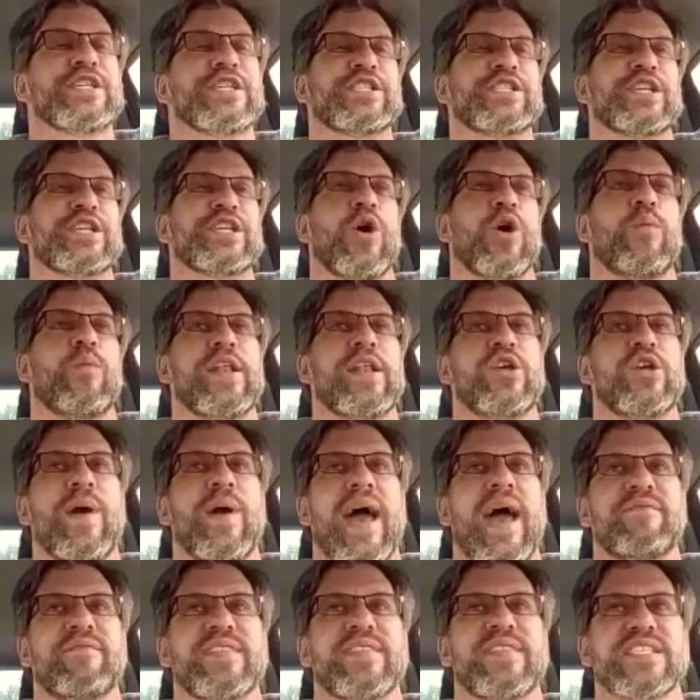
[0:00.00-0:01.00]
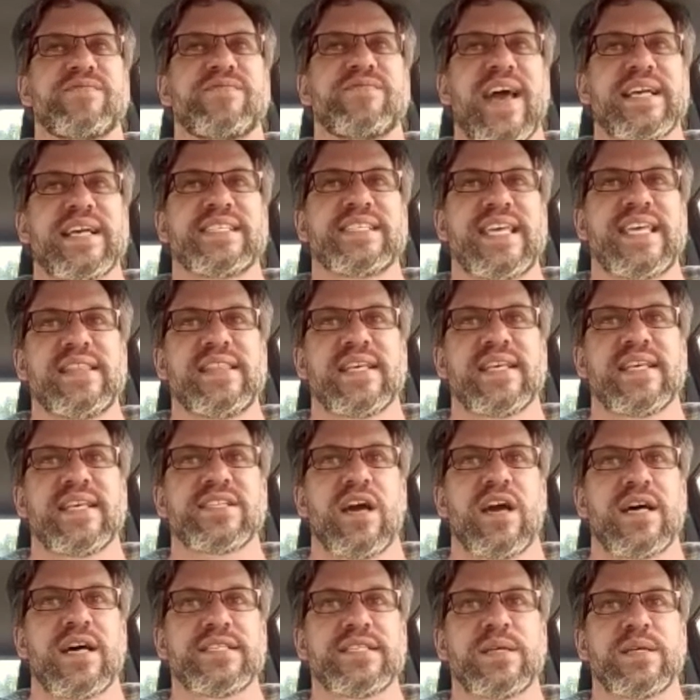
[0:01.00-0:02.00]
So when you have this vaccine that's
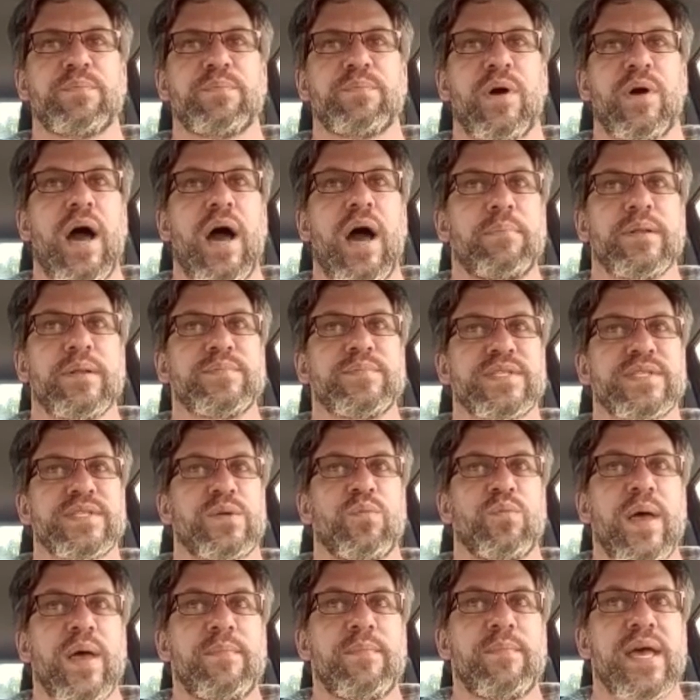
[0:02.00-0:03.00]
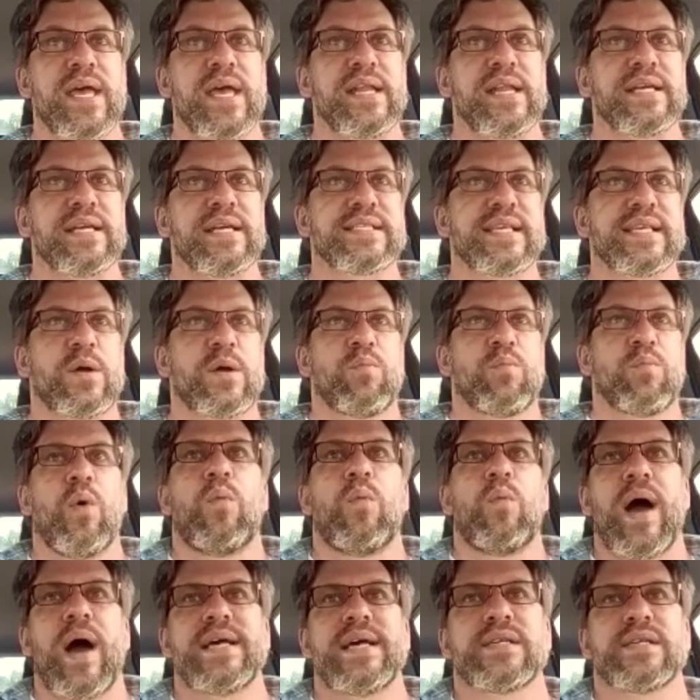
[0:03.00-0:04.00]
causing problems in women, it's like, well,
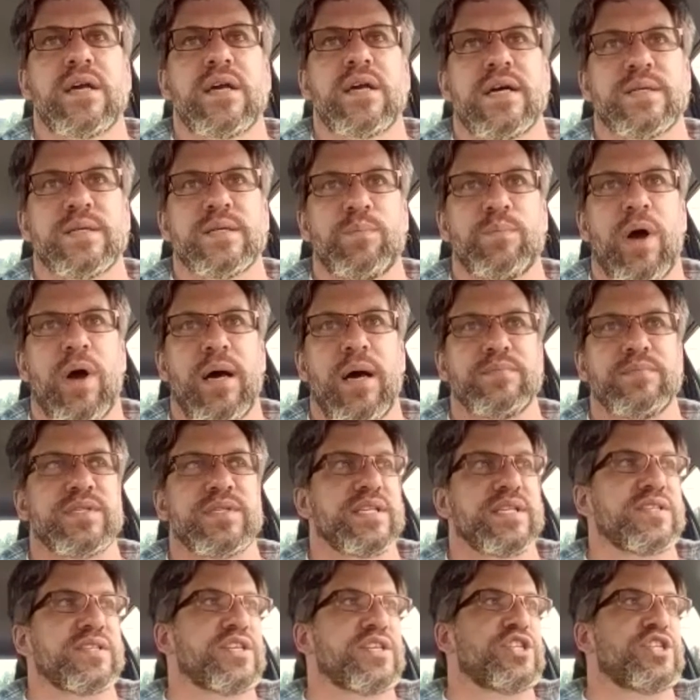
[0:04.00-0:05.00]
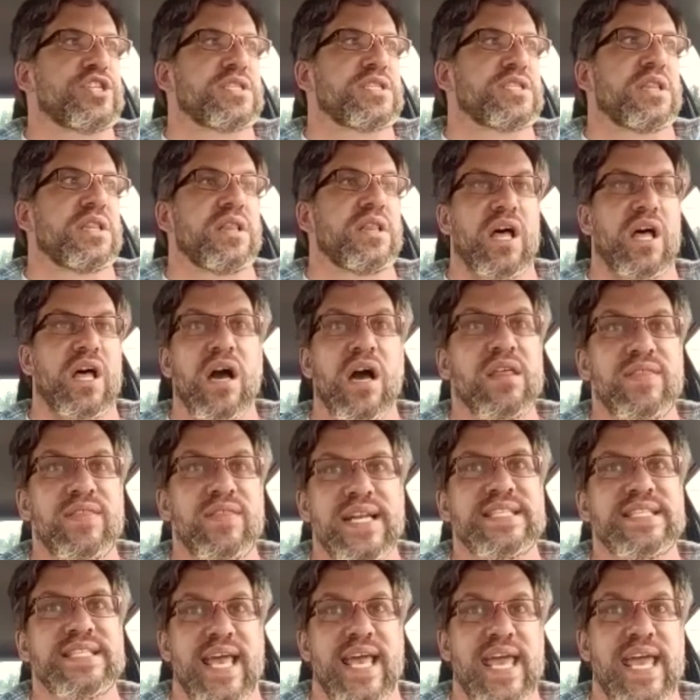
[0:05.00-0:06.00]
why is it causing problems? Is it just luck
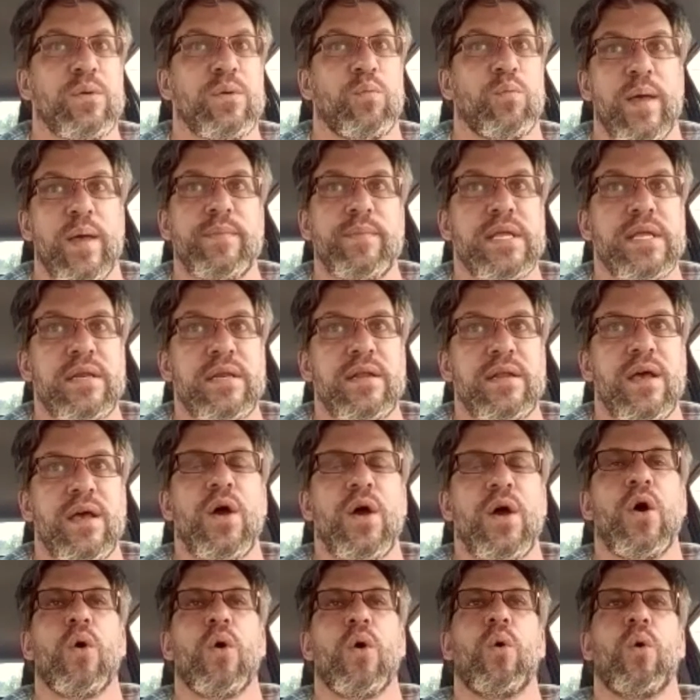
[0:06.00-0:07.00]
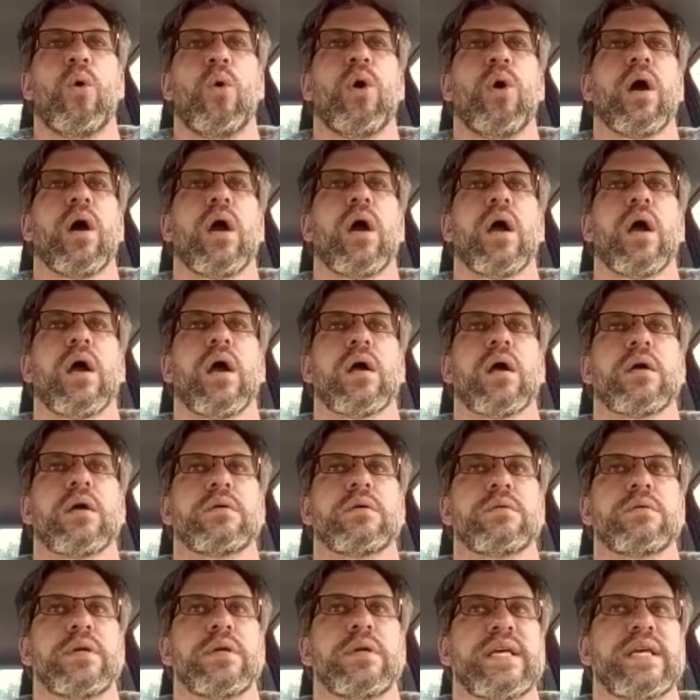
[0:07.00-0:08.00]
that it's 8 women or
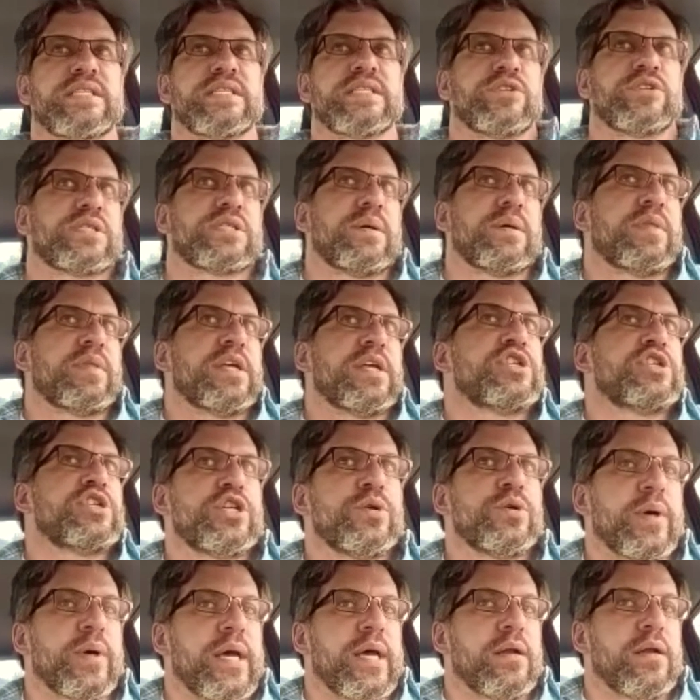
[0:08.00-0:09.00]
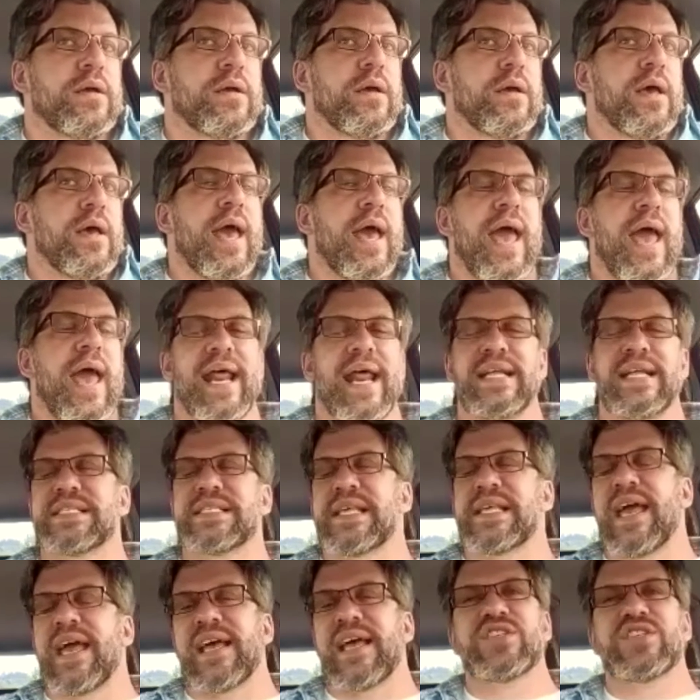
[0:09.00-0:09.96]
is there something to it? And it's like, and